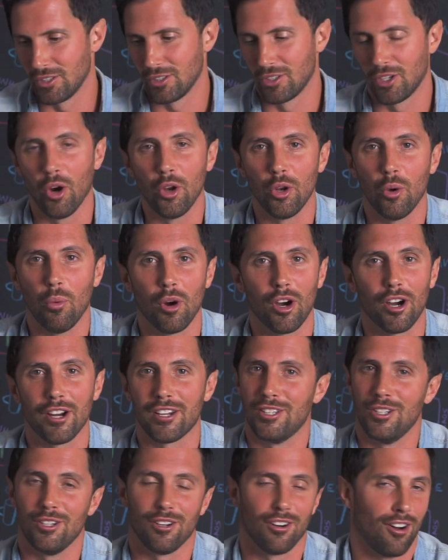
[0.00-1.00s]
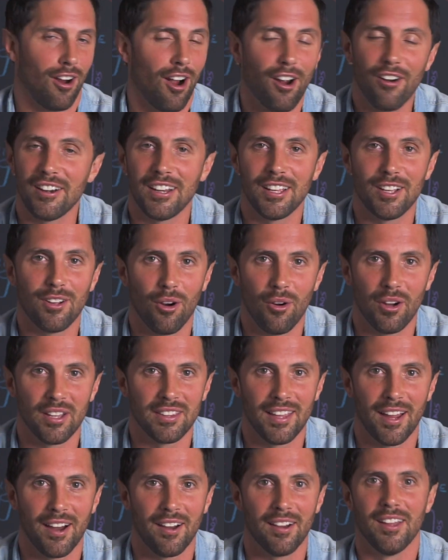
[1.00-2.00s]
Go to work, you're already going
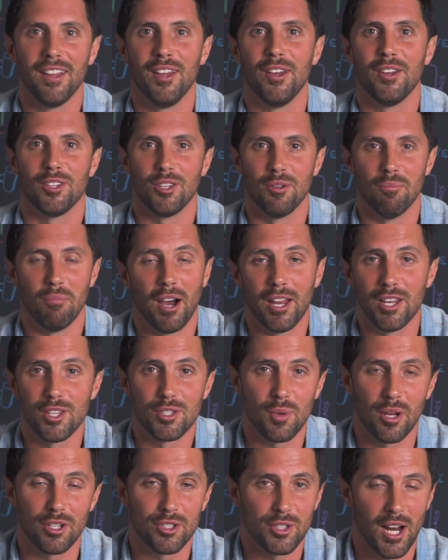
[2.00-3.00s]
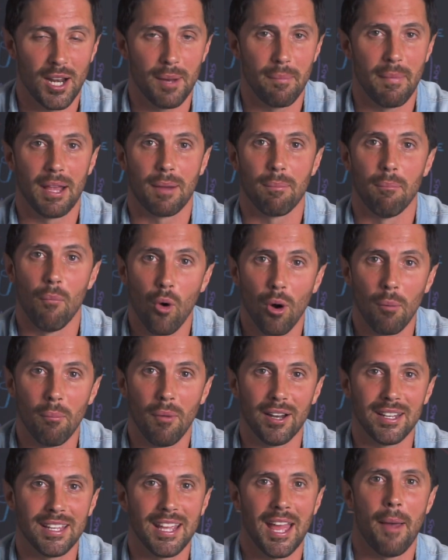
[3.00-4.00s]
there. You might as well try to make more
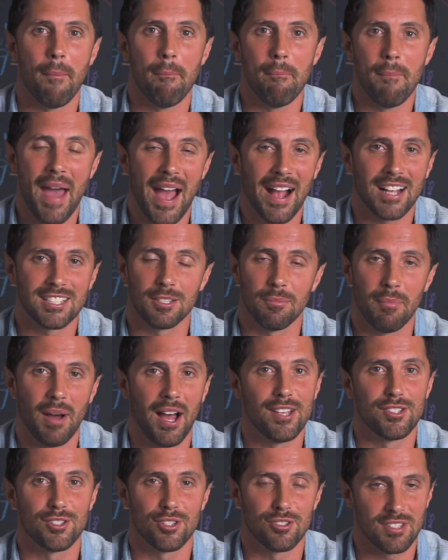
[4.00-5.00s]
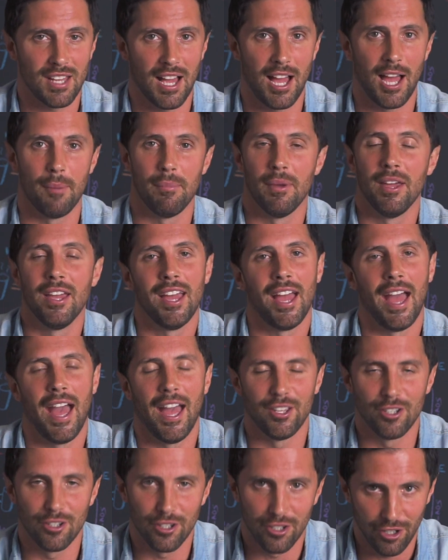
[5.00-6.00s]
money and maximize your time
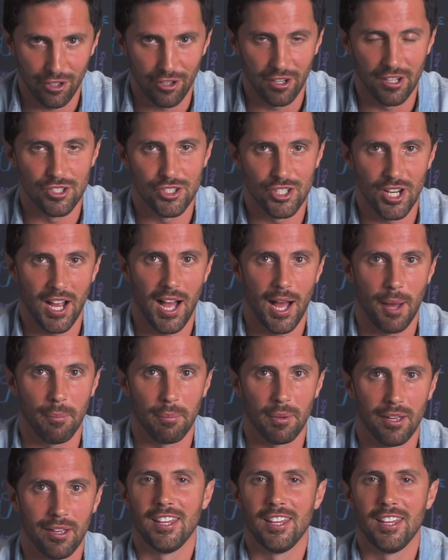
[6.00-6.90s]
at your current job.